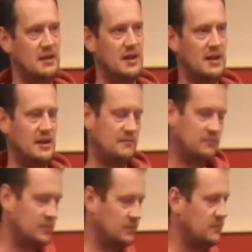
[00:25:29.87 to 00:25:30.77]

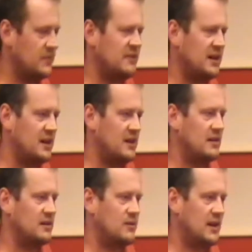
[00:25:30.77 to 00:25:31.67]
But there
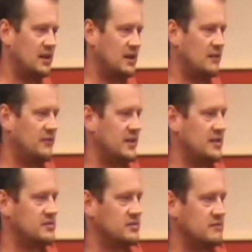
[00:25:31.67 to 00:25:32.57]
are quite a lot of
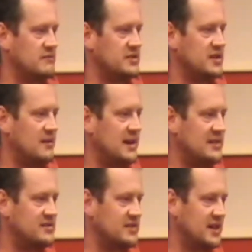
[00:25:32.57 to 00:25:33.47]
things under
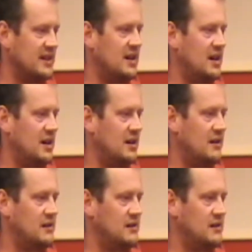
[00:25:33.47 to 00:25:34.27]
RISC-OS that are